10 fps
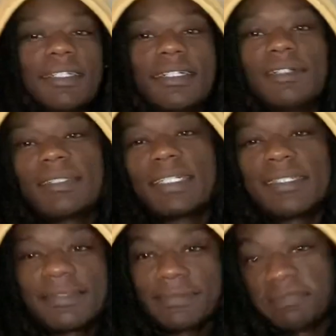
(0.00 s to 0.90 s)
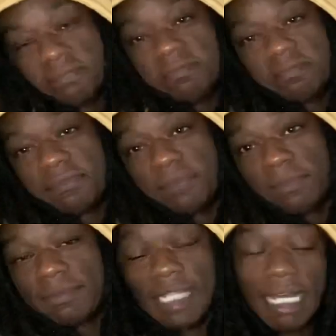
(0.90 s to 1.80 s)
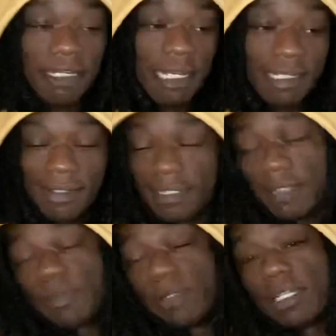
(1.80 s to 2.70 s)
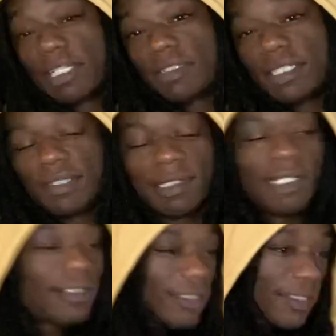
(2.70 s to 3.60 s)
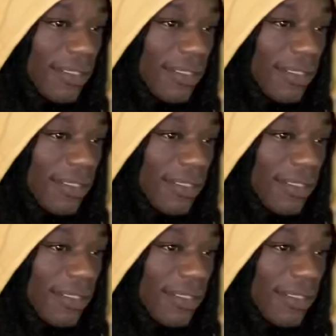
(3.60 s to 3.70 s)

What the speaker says: Okay. How you gonna let a broke nigga stretch you out?